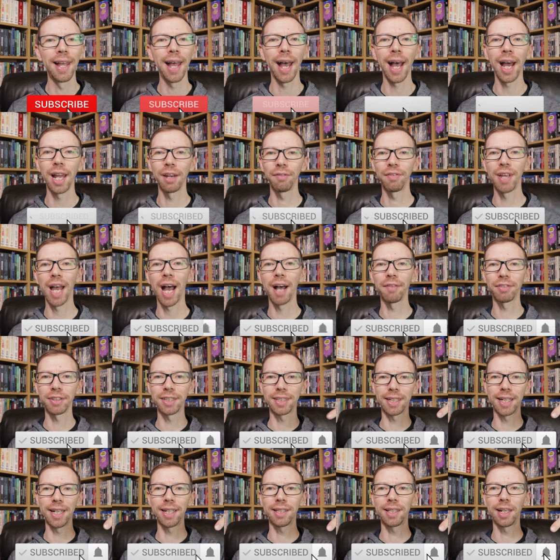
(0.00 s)
And if you
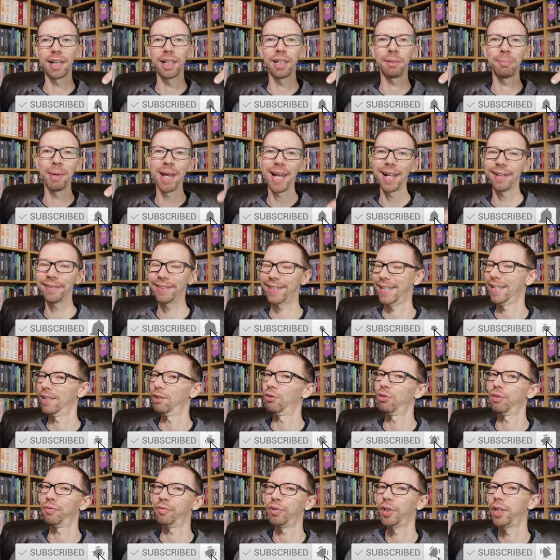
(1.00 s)
haven't, hit the little bell to get
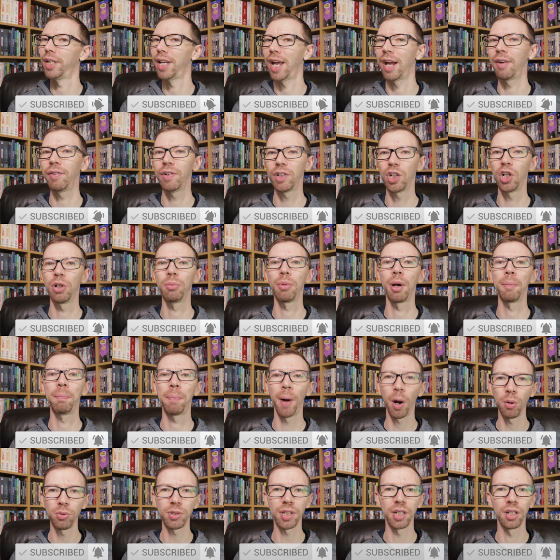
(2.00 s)
notified every time I
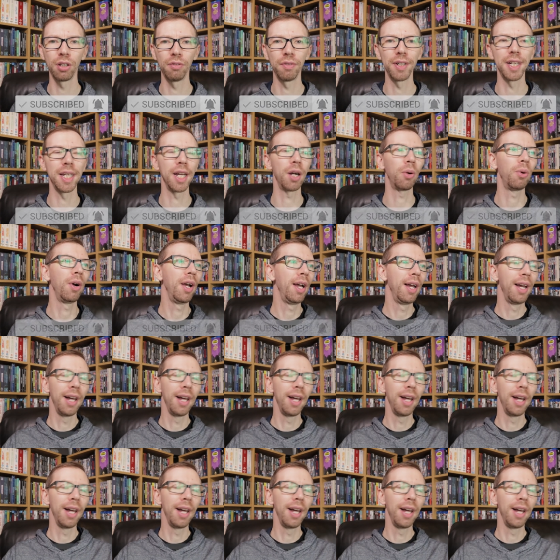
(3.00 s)
post a new video.